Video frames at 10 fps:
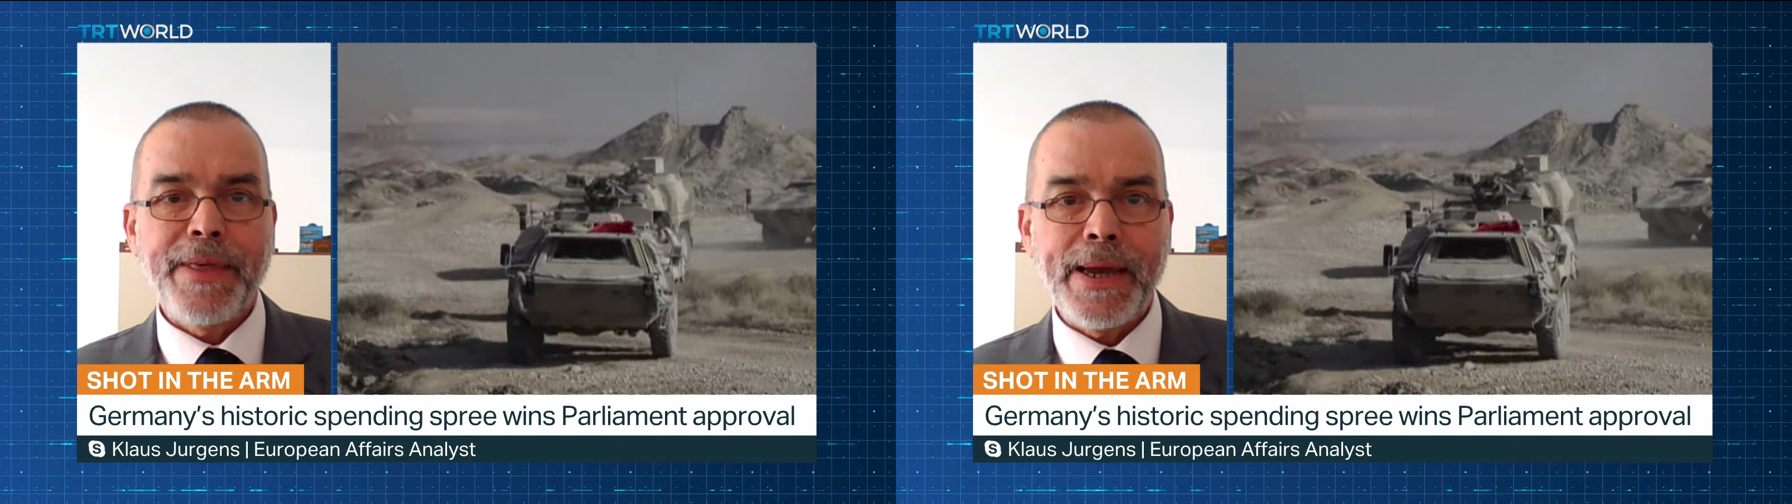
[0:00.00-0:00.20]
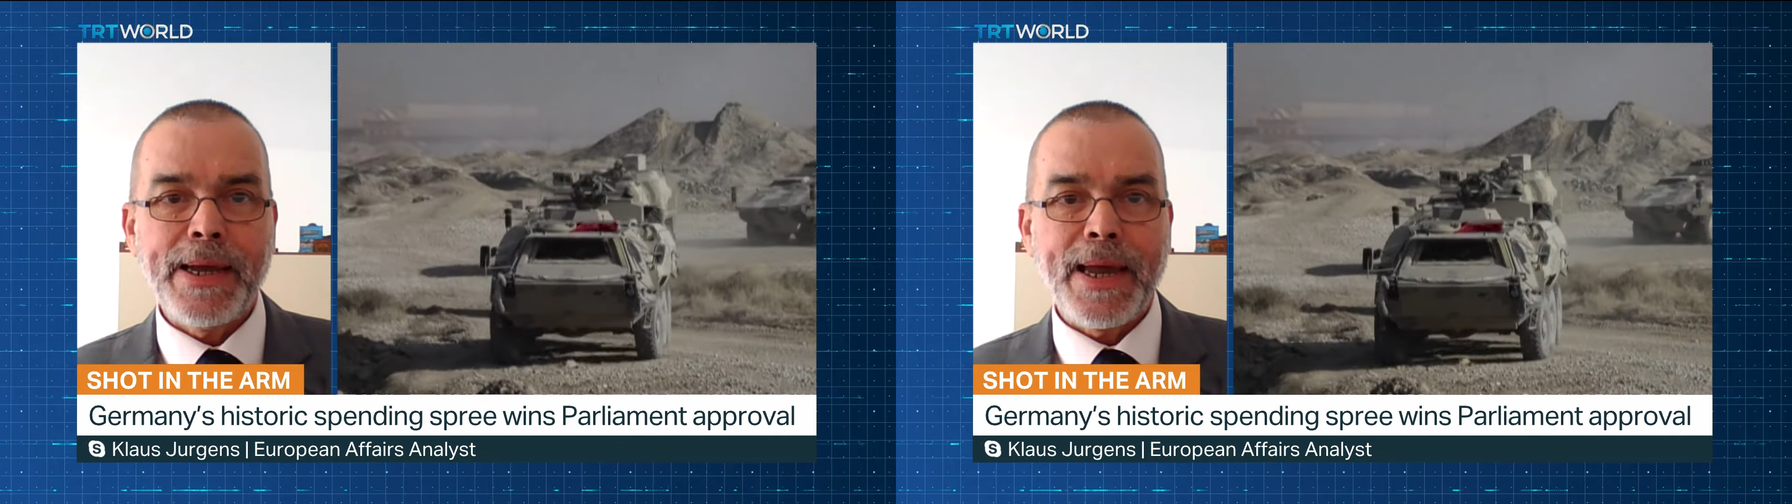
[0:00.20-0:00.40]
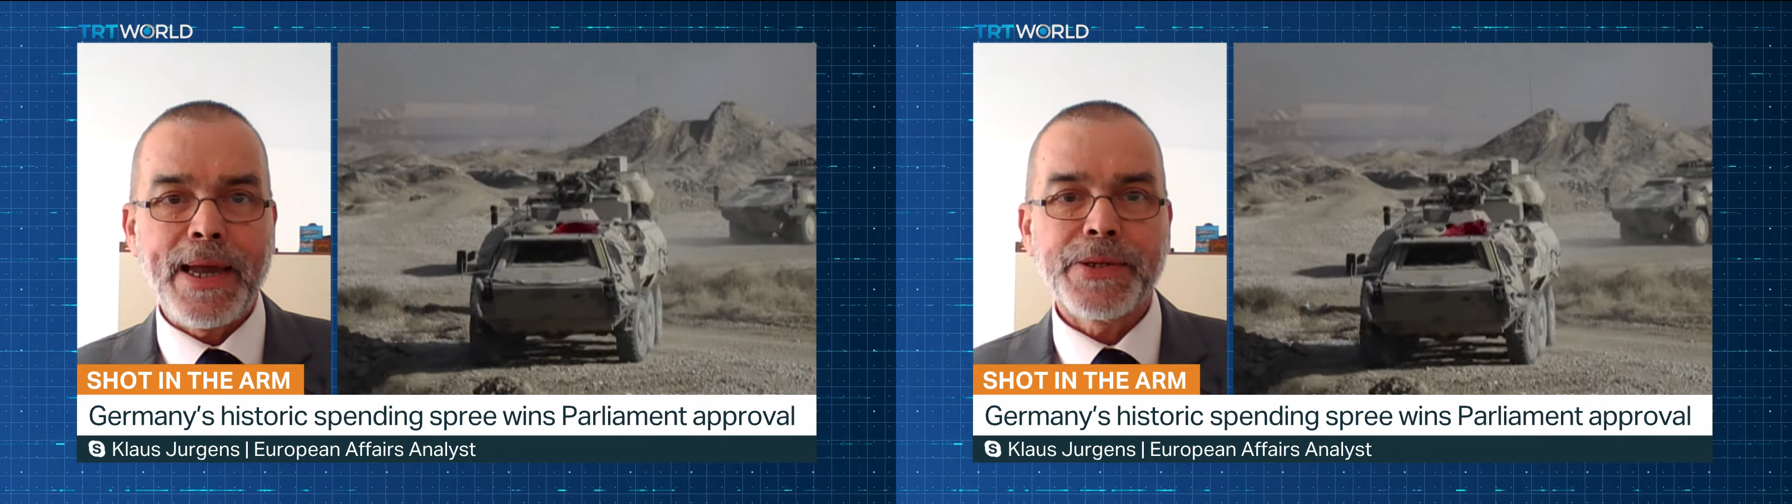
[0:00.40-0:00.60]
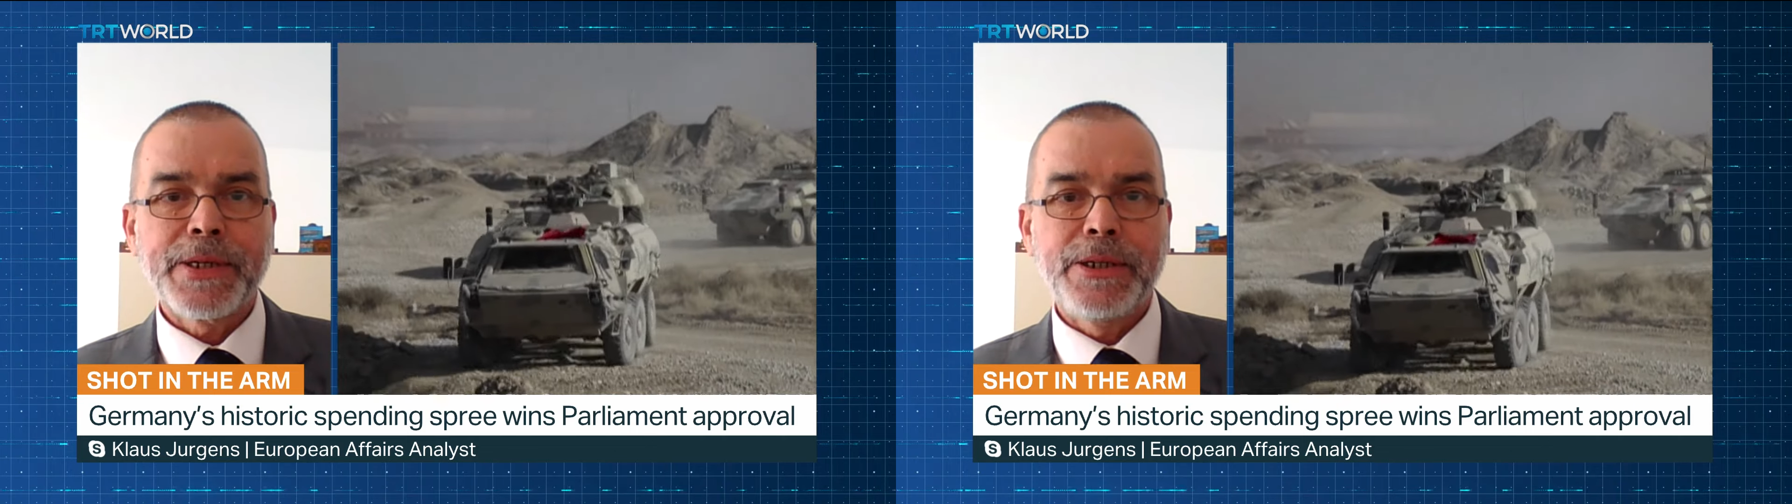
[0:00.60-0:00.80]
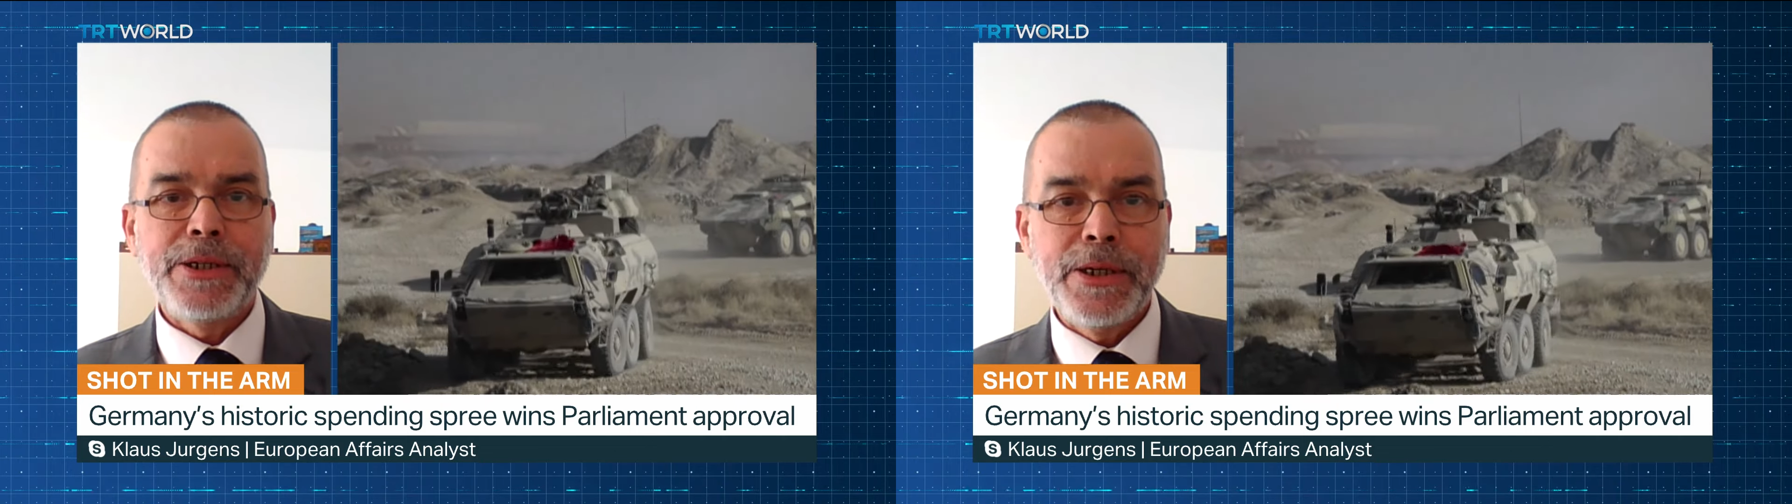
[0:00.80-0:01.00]
there as
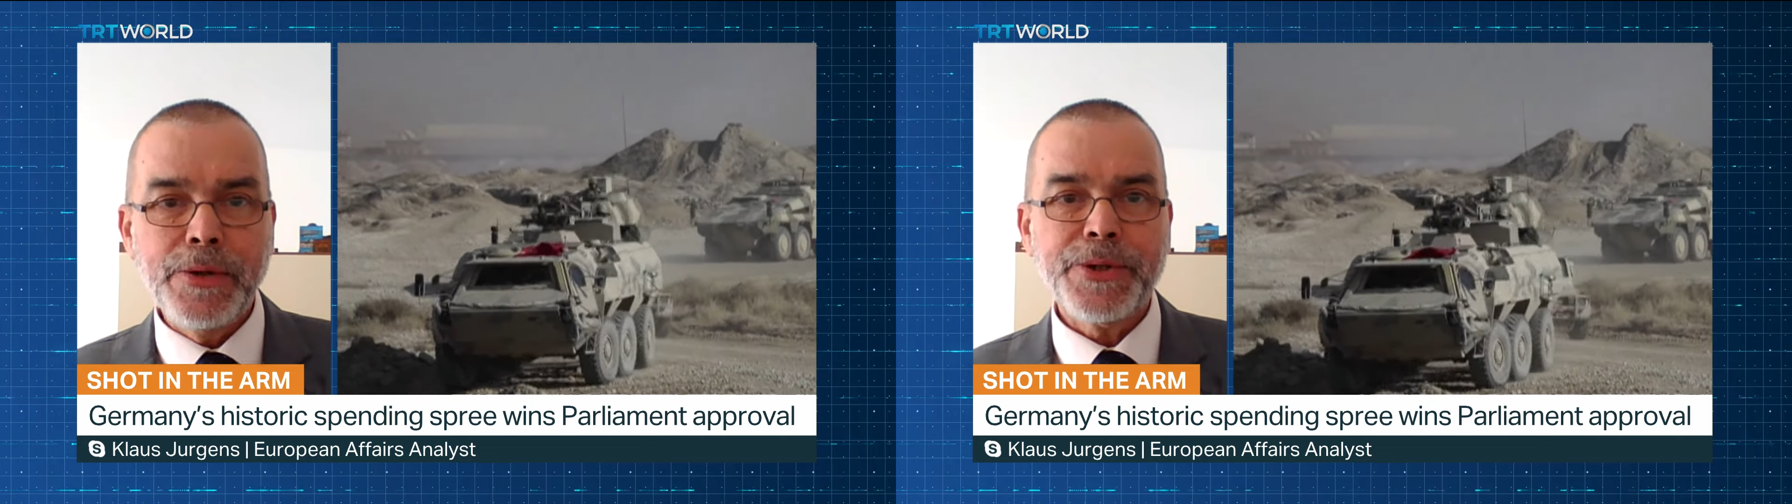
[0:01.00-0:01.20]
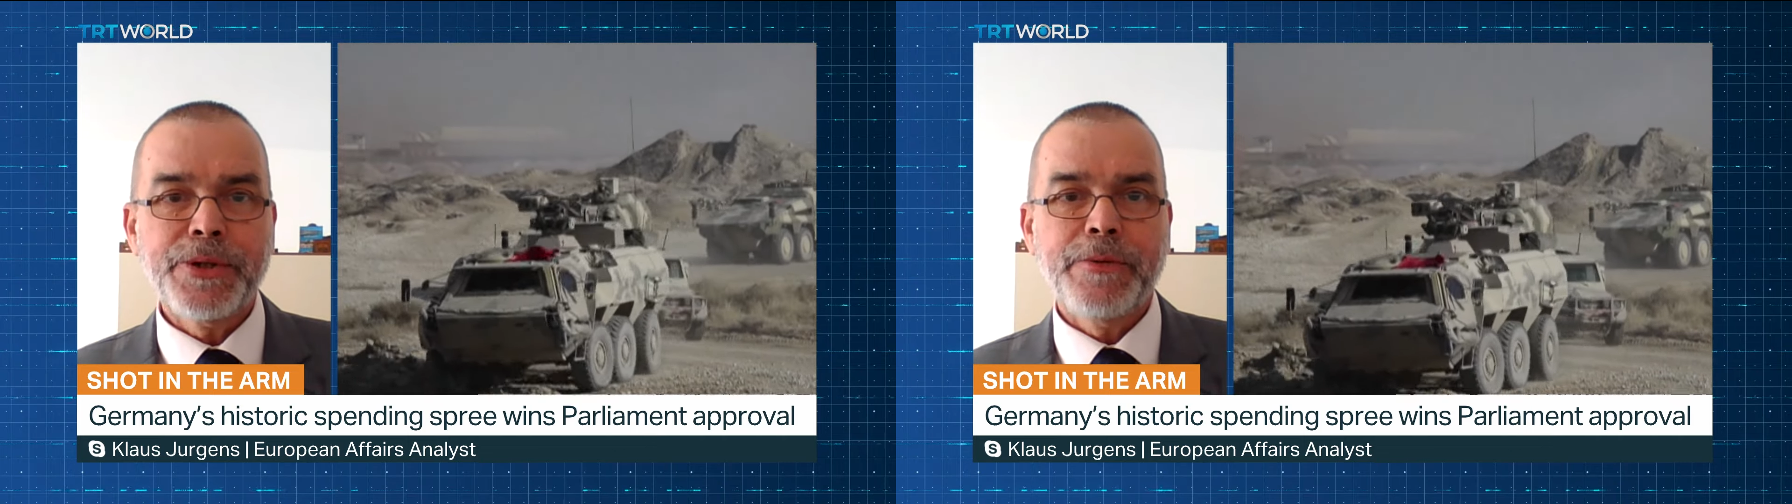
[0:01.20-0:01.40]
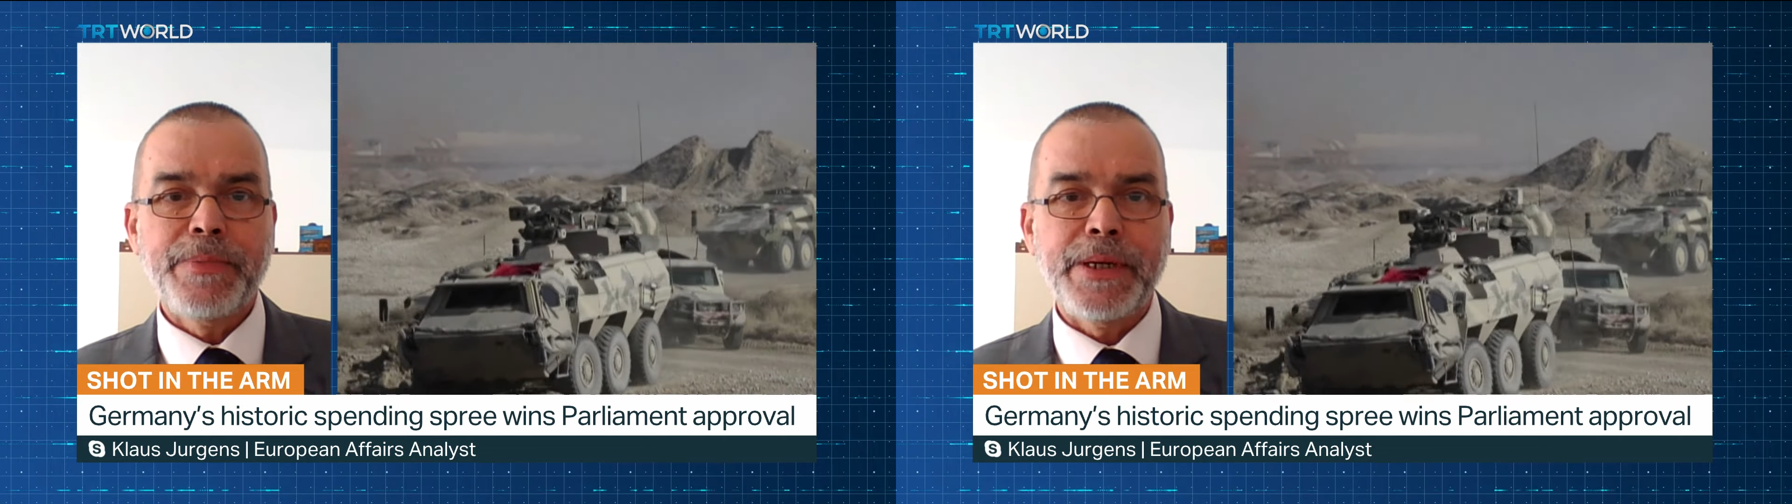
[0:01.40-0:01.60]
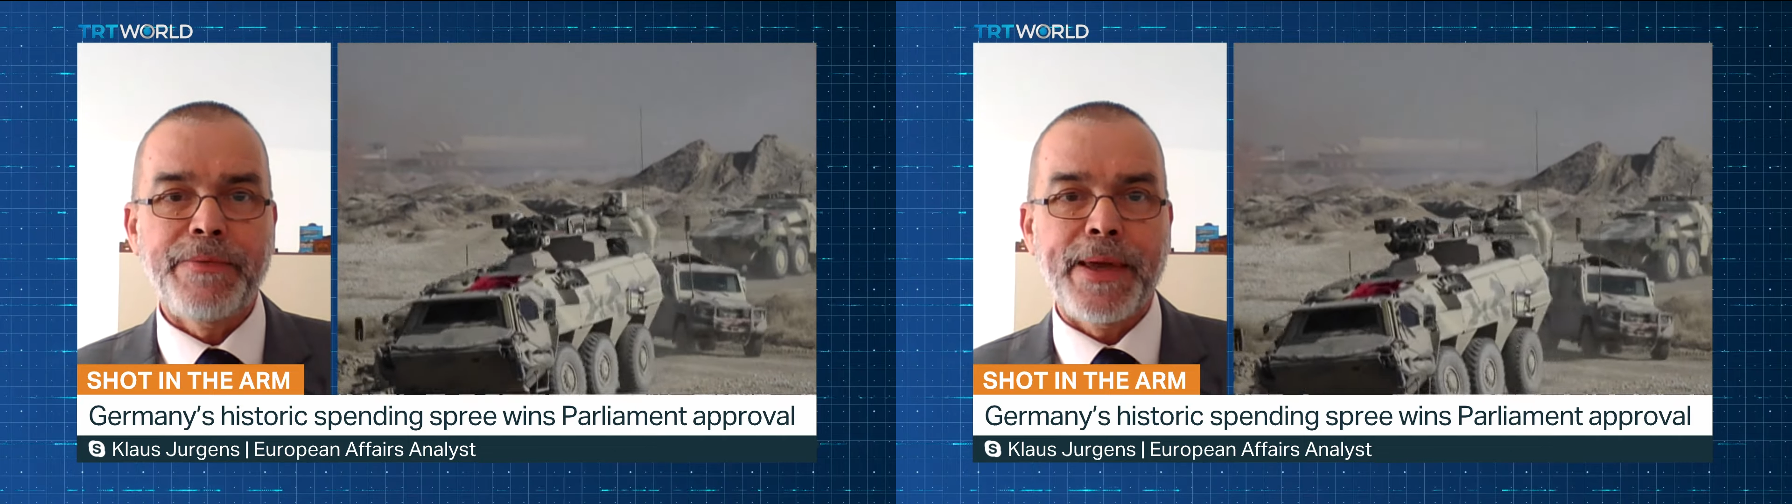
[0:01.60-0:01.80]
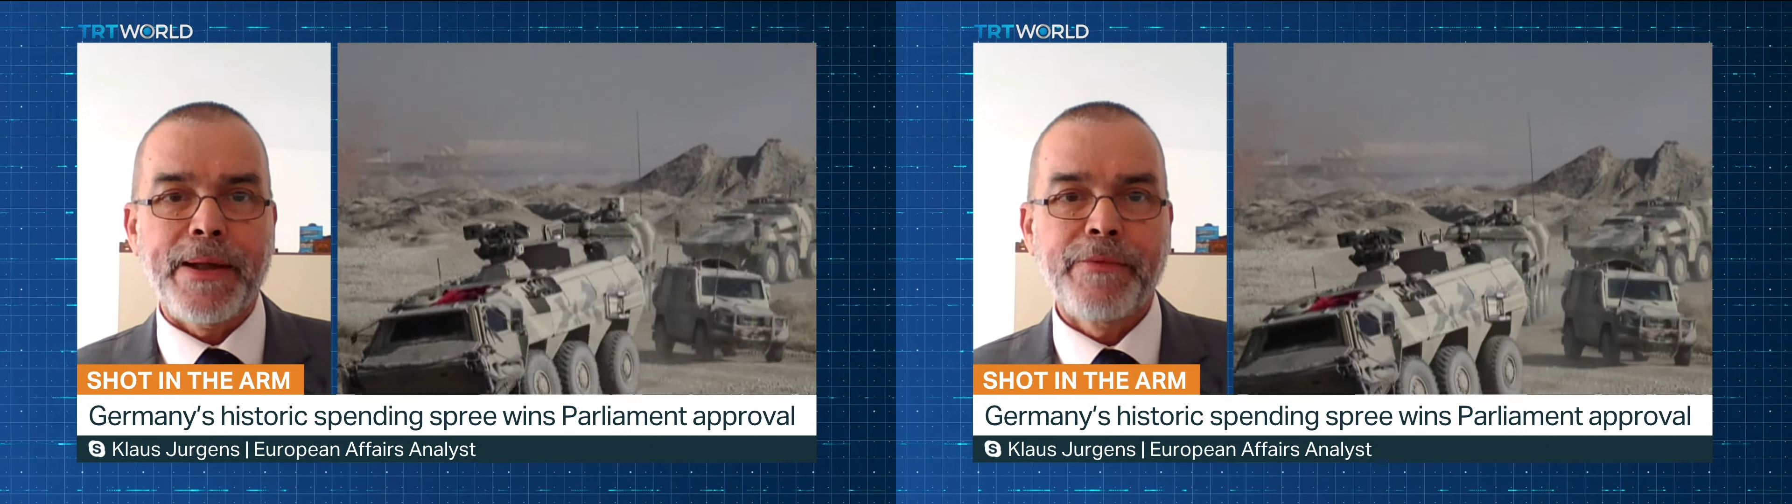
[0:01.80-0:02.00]
it used to be
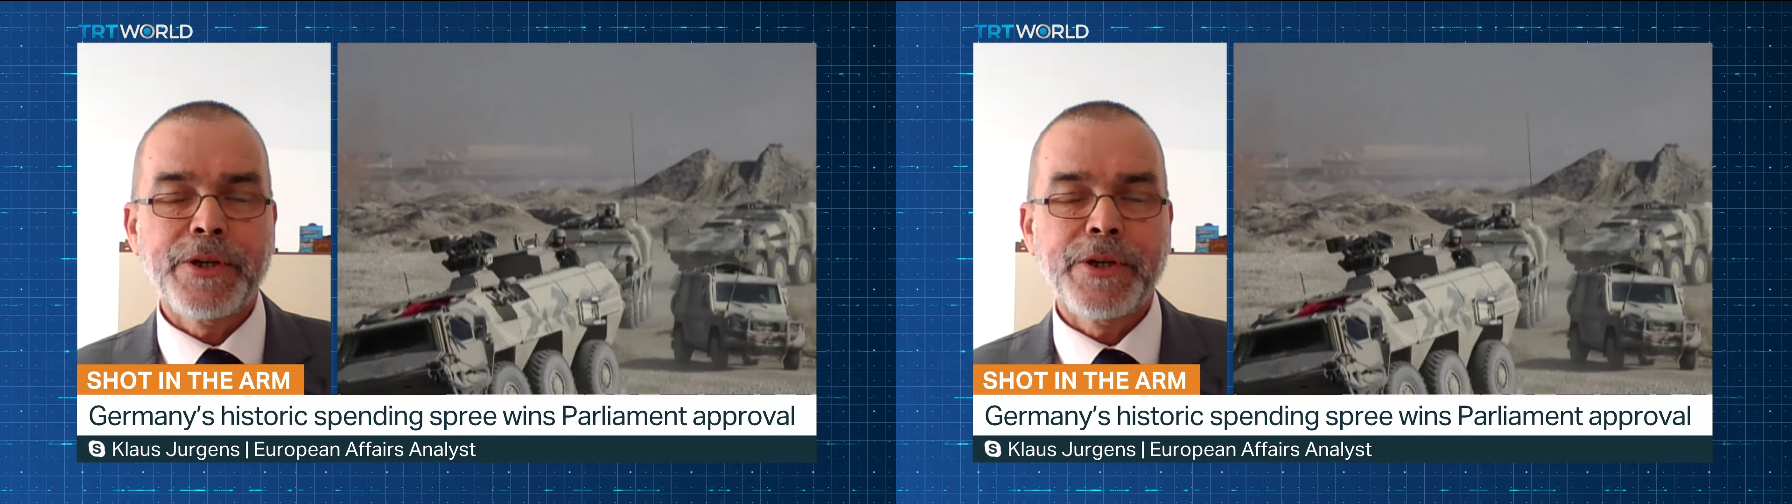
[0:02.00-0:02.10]
there,